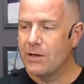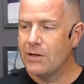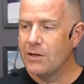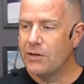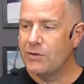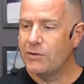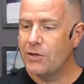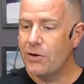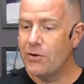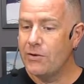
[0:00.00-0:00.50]

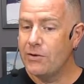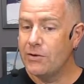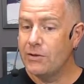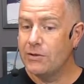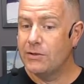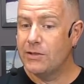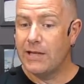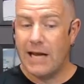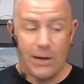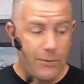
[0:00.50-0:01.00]
So
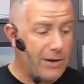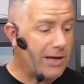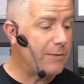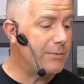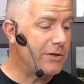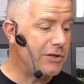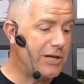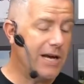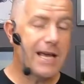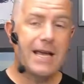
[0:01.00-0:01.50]
today we're going to
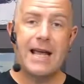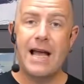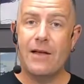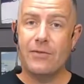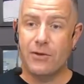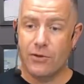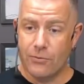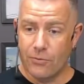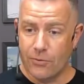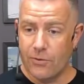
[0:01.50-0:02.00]
be checking out
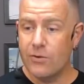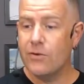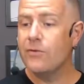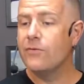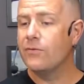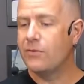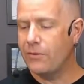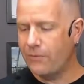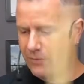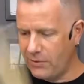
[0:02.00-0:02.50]
the
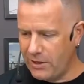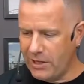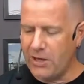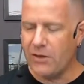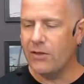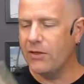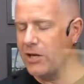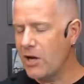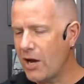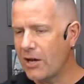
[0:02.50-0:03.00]
groove, the
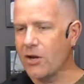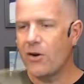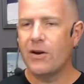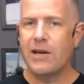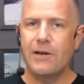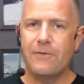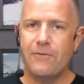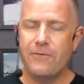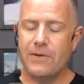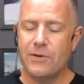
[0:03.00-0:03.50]

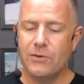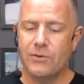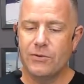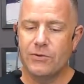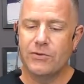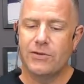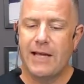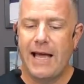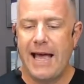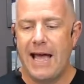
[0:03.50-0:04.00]
iconic
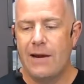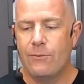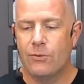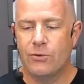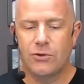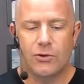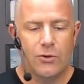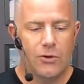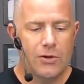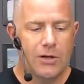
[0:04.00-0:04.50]
feels, and we'll
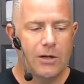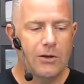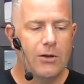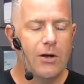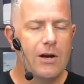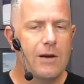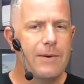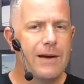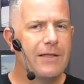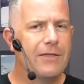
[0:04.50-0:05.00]
talk a
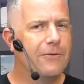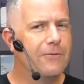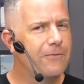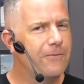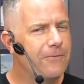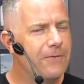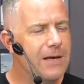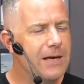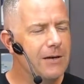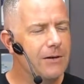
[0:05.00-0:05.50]
lot about the
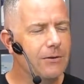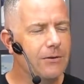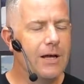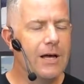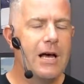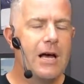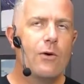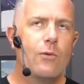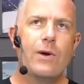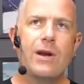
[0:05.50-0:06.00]
feel.
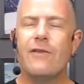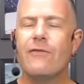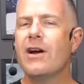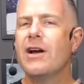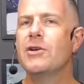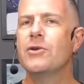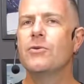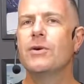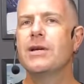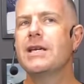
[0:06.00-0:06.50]
Whenever
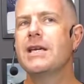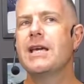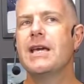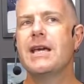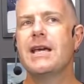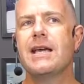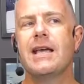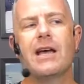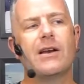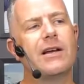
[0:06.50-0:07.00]
I do a
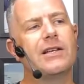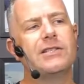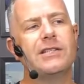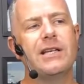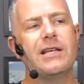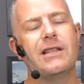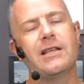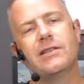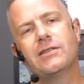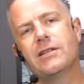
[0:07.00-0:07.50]
gig and I
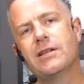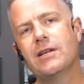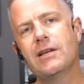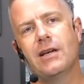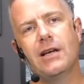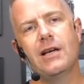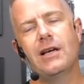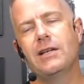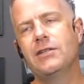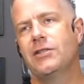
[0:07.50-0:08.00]
see there's a
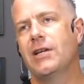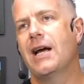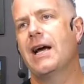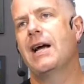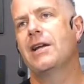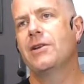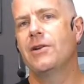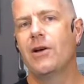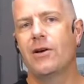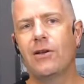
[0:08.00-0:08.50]

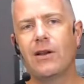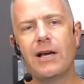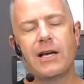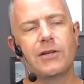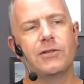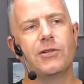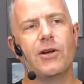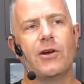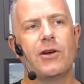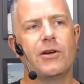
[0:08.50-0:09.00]
chart, you know, like a
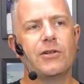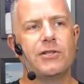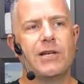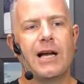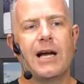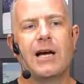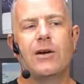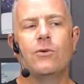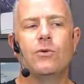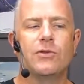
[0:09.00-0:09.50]
Toto
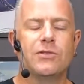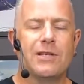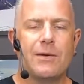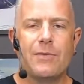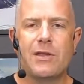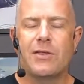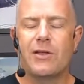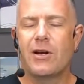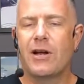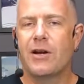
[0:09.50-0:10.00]
chart or
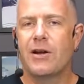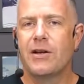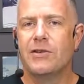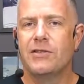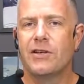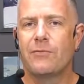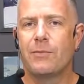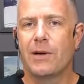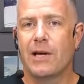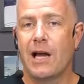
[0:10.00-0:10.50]
something that I know
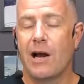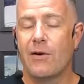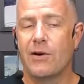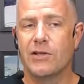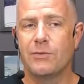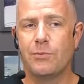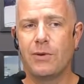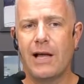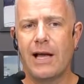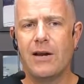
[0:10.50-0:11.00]
Jeff
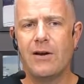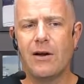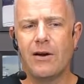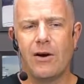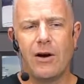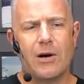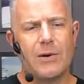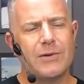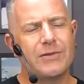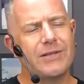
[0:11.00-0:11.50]
Porcaro's played on,
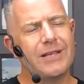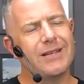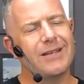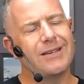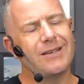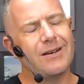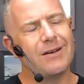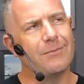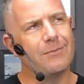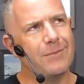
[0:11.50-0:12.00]
I always think,
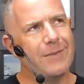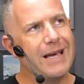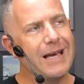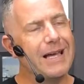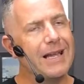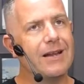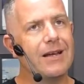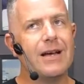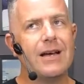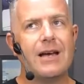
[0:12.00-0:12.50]
oh man,